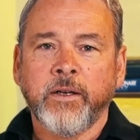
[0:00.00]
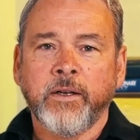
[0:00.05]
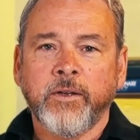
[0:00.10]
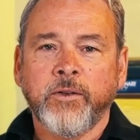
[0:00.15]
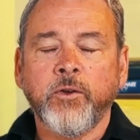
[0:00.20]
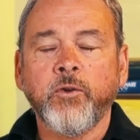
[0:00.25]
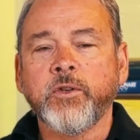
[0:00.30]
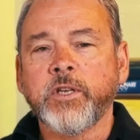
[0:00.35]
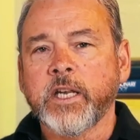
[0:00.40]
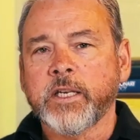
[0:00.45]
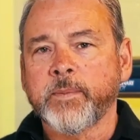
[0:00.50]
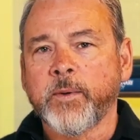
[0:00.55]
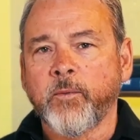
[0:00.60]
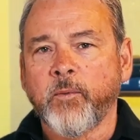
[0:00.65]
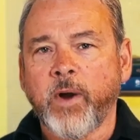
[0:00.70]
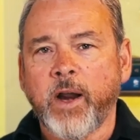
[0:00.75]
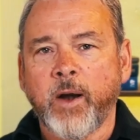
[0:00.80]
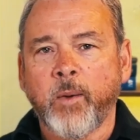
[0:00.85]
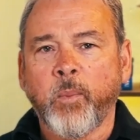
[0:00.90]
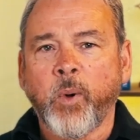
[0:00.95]
New Testament
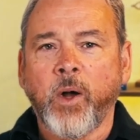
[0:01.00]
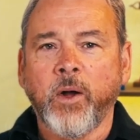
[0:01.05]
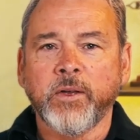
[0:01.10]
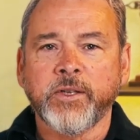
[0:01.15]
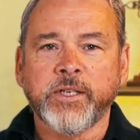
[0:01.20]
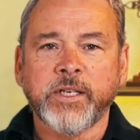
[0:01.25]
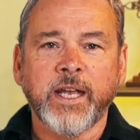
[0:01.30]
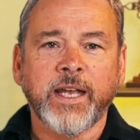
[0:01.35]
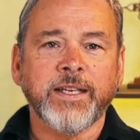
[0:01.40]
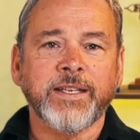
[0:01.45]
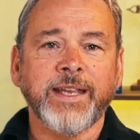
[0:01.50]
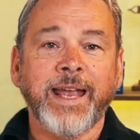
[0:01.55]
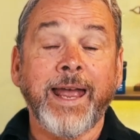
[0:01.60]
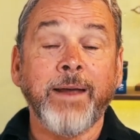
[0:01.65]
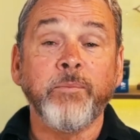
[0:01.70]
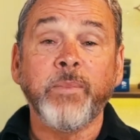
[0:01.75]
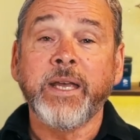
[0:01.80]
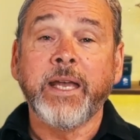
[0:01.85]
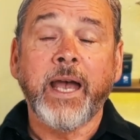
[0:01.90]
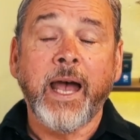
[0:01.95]
writer Paul says,
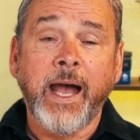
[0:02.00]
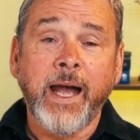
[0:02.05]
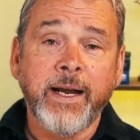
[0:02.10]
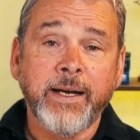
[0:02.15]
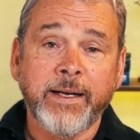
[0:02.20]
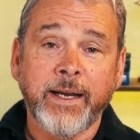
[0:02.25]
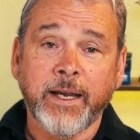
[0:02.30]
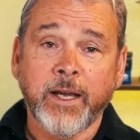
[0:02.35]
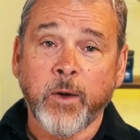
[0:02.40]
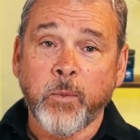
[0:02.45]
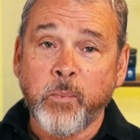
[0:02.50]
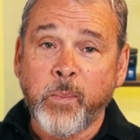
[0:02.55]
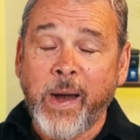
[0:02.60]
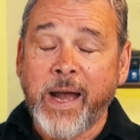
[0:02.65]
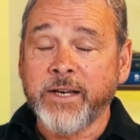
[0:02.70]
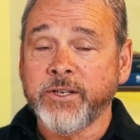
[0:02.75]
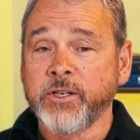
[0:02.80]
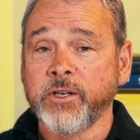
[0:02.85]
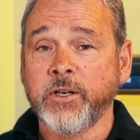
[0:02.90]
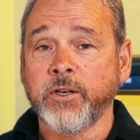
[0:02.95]
And be kind and
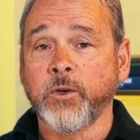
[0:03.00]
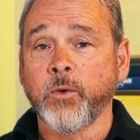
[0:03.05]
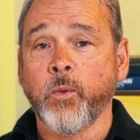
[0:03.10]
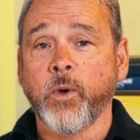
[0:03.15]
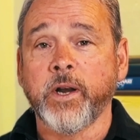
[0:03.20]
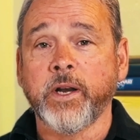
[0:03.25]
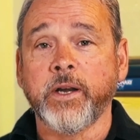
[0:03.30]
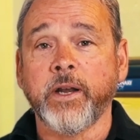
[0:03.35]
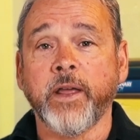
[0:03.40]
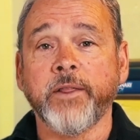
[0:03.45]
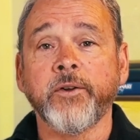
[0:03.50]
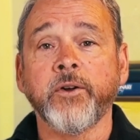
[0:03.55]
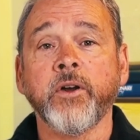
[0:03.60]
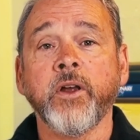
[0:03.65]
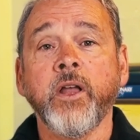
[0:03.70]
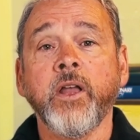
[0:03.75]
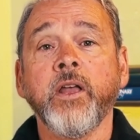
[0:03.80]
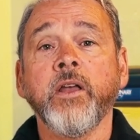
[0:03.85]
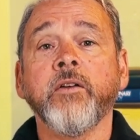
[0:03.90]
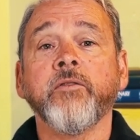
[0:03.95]
compassionate to one another,
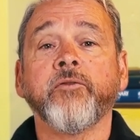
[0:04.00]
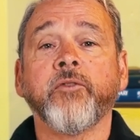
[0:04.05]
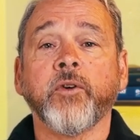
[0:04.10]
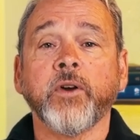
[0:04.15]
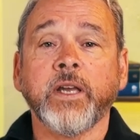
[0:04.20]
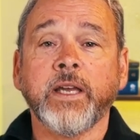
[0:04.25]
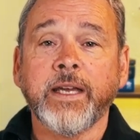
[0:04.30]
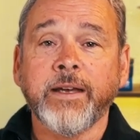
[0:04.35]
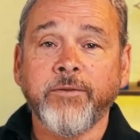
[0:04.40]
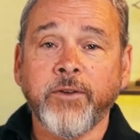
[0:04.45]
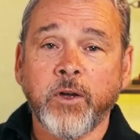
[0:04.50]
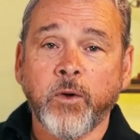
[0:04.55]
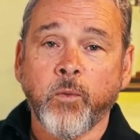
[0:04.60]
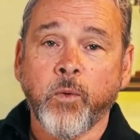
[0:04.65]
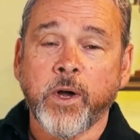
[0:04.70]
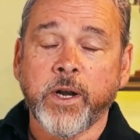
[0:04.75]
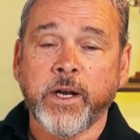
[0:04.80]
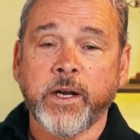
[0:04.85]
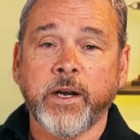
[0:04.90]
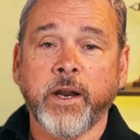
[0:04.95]
forgiving
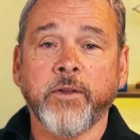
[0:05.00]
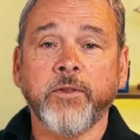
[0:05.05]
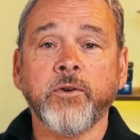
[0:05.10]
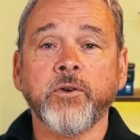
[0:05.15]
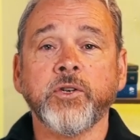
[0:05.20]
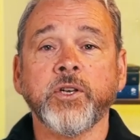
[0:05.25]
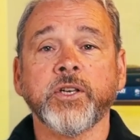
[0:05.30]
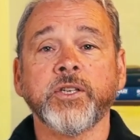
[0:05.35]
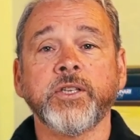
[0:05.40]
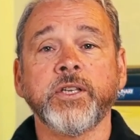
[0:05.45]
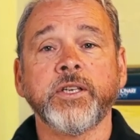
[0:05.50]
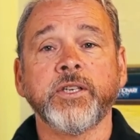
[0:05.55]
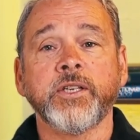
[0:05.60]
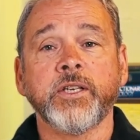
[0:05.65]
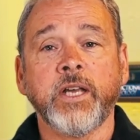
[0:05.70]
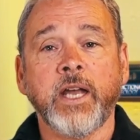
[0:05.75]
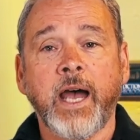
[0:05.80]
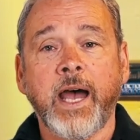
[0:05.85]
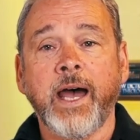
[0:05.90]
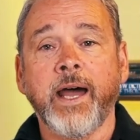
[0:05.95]
one another, just as
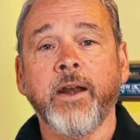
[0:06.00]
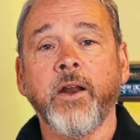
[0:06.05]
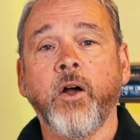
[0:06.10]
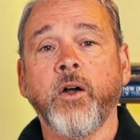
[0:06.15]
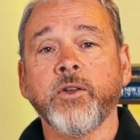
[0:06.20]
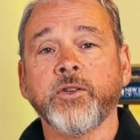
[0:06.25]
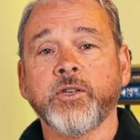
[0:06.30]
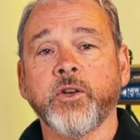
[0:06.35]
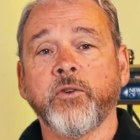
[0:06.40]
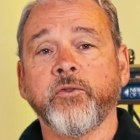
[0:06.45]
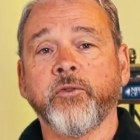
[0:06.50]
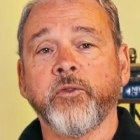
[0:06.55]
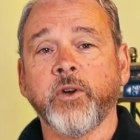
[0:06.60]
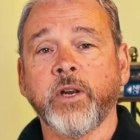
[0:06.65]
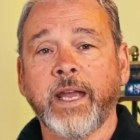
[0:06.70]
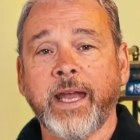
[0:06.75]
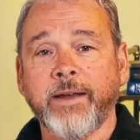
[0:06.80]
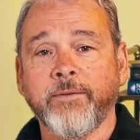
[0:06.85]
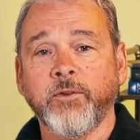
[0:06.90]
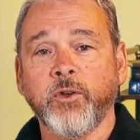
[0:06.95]
God also
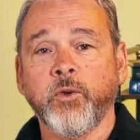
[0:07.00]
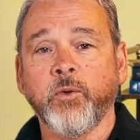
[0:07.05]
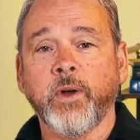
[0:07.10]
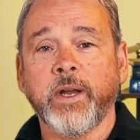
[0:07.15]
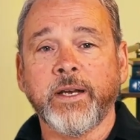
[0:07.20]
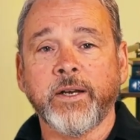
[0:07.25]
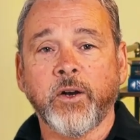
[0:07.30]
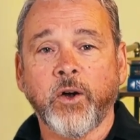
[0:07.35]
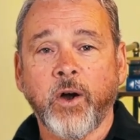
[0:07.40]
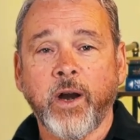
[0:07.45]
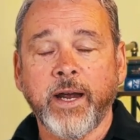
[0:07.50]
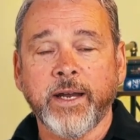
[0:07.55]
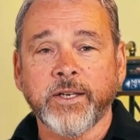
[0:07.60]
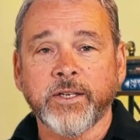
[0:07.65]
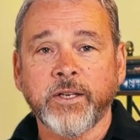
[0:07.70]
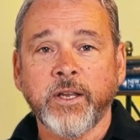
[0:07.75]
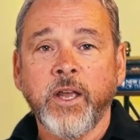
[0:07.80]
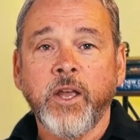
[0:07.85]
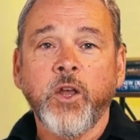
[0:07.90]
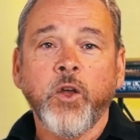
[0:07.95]
forgave you in Christ.